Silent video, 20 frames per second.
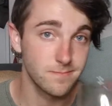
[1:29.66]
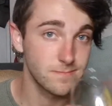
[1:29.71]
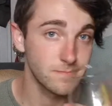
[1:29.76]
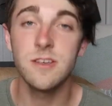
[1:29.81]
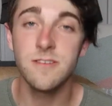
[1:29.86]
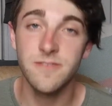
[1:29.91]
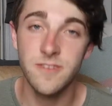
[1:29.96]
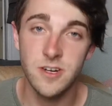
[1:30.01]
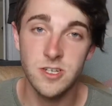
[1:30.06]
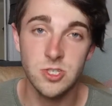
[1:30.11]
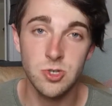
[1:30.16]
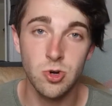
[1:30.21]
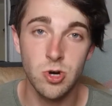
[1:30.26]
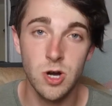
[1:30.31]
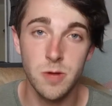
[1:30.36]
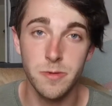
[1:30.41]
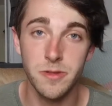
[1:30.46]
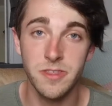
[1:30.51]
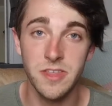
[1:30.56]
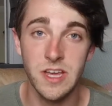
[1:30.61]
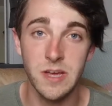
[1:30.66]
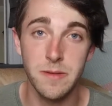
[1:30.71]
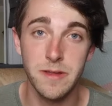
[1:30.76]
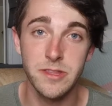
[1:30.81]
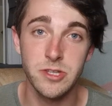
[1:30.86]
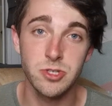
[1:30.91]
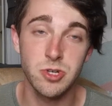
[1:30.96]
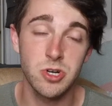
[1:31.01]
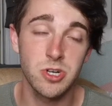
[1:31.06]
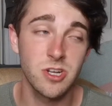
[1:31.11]
The first horrible thing about
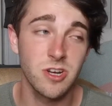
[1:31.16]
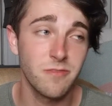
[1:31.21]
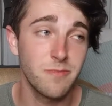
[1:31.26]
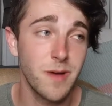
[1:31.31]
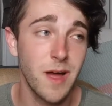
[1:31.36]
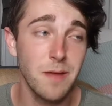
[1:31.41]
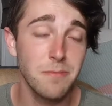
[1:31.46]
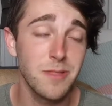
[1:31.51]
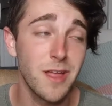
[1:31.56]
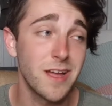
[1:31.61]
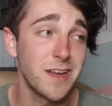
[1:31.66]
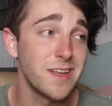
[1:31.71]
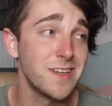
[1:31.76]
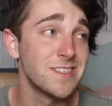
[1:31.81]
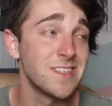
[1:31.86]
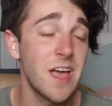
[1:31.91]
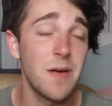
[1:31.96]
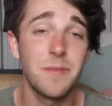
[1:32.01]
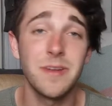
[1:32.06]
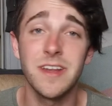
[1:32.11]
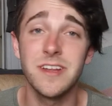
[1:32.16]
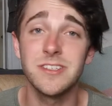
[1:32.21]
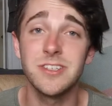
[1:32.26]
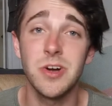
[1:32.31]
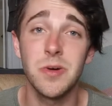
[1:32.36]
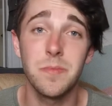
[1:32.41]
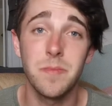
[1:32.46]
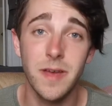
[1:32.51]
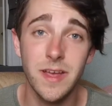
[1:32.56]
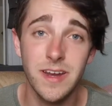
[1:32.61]
the Jordan Cove Pipeline is eminent
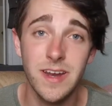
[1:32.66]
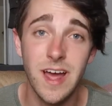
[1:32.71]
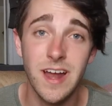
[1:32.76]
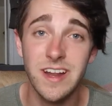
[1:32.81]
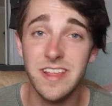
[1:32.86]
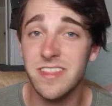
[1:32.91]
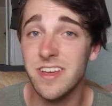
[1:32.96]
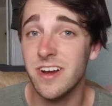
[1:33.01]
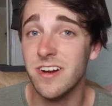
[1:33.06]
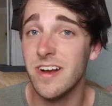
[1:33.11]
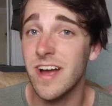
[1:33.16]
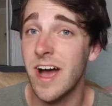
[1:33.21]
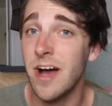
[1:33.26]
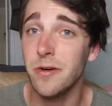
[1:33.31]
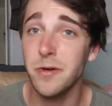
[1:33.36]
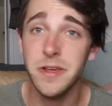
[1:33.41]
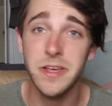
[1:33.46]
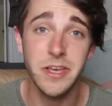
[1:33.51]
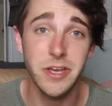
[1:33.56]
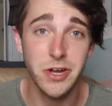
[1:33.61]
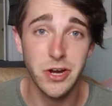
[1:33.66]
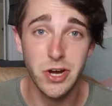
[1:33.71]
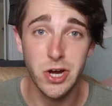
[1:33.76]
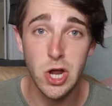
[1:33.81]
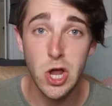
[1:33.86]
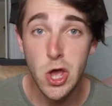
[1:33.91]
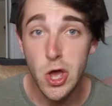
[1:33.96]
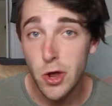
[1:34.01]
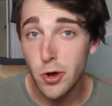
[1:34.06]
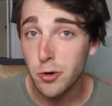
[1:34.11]
domain, honey. They're out
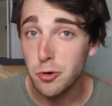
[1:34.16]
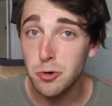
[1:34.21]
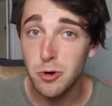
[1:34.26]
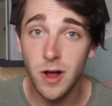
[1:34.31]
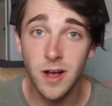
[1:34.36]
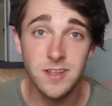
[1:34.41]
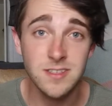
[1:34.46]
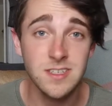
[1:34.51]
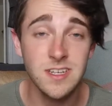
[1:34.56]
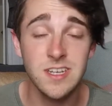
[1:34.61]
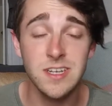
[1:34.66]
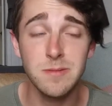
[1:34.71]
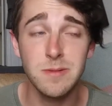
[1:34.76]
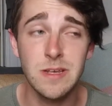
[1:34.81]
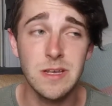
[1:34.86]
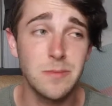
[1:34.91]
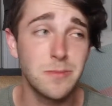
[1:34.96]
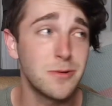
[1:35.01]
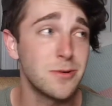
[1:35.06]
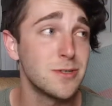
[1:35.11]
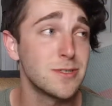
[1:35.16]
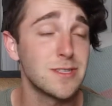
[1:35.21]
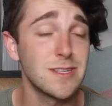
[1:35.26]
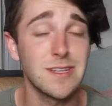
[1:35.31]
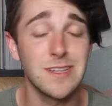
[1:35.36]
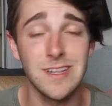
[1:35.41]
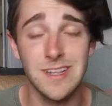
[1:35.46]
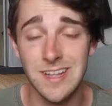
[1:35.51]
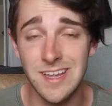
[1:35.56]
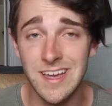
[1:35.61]
here crossing people's
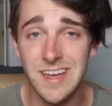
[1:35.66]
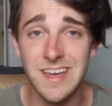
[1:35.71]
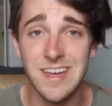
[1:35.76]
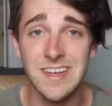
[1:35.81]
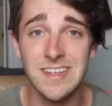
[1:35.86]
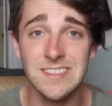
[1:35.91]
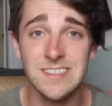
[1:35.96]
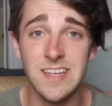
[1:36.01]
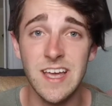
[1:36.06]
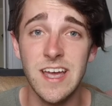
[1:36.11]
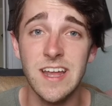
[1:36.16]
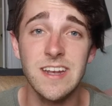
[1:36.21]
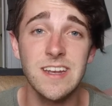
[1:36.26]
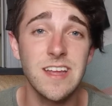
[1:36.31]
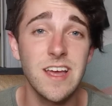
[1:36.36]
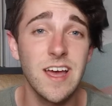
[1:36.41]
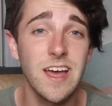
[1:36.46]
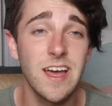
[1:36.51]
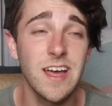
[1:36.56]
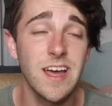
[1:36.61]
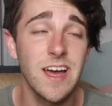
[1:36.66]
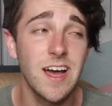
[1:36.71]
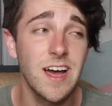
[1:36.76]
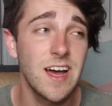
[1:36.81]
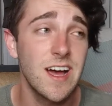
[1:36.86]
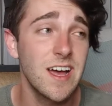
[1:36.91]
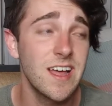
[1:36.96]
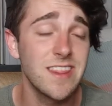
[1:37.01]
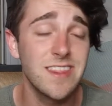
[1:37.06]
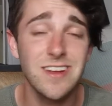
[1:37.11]
lands, and
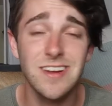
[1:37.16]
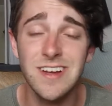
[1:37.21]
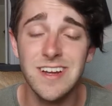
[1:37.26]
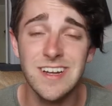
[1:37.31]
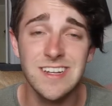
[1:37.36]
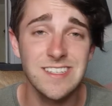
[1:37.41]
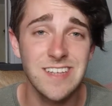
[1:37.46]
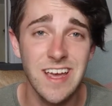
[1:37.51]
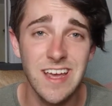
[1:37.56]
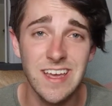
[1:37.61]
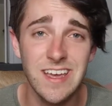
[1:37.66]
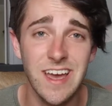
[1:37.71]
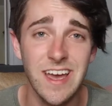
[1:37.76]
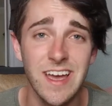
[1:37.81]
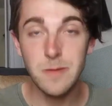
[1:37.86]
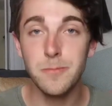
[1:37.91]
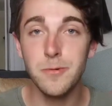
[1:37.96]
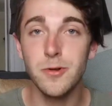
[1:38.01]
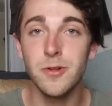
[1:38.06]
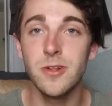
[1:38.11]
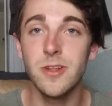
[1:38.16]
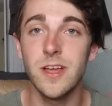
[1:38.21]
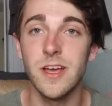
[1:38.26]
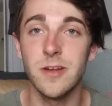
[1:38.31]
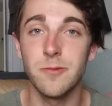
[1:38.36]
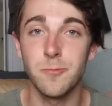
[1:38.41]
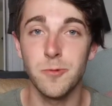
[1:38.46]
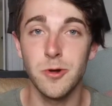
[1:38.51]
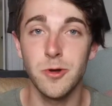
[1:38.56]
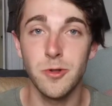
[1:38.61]
they're gonna take it. People
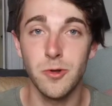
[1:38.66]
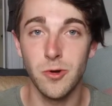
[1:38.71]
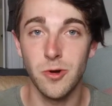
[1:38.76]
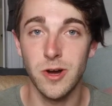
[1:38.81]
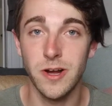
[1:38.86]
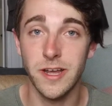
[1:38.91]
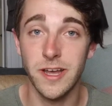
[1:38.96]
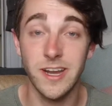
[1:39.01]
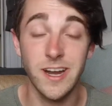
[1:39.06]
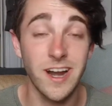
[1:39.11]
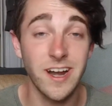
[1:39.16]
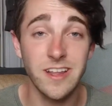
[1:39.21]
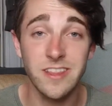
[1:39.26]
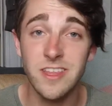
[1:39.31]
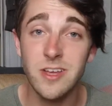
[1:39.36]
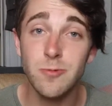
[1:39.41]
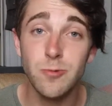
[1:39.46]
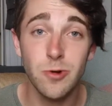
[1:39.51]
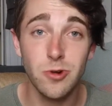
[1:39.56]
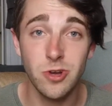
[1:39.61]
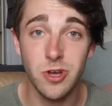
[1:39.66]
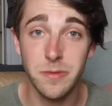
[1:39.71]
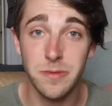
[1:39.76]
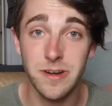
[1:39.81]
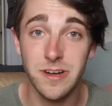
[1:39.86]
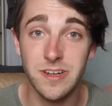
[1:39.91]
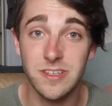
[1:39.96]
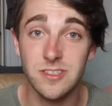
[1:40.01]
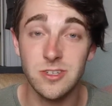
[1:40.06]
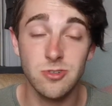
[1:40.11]
in rural Oregon, and I think rural
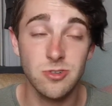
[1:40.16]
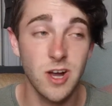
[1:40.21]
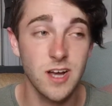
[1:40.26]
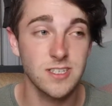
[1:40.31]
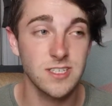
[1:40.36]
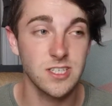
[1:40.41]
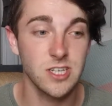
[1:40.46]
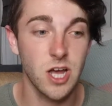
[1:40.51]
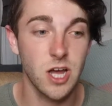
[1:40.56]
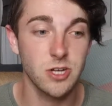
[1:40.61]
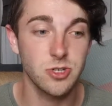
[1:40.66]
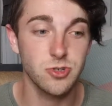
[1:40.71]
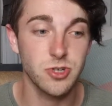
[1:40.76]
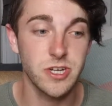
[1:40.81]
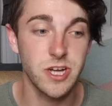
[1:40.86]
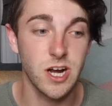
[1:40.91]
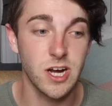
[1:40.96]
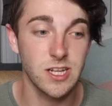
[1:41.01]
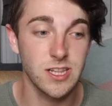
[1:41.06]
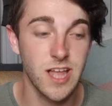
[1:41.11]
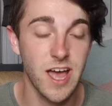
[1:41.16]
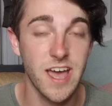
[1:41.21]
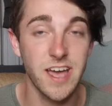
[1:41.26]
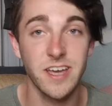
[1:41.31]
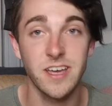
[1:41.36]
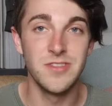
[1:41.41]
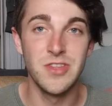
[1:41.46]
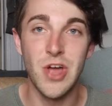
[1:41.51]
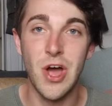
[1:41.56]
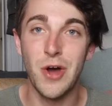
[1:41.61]
communities across the country, are
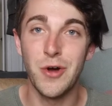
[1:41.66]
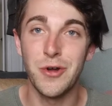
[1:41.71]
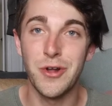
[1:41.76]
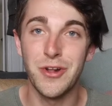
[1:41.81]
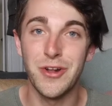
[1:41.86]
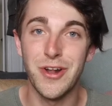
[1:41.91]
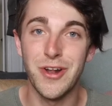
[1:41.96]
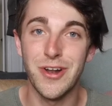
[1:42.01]
like, no.